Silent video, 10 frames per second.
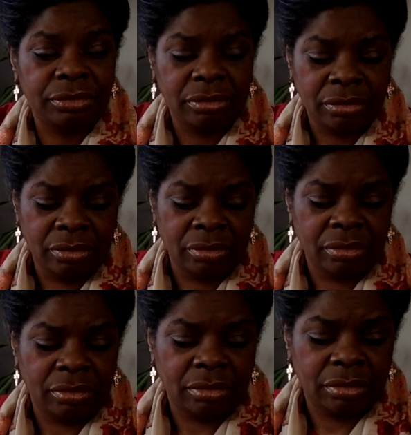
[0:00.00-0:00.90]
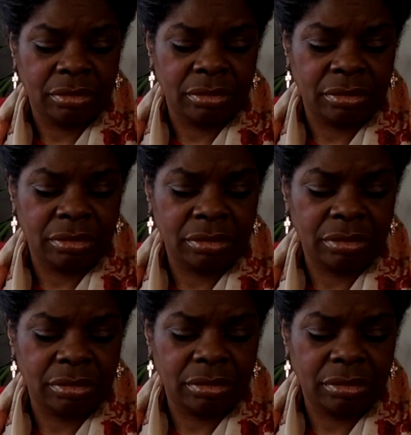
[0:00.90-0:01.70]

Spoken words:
Nothing is said.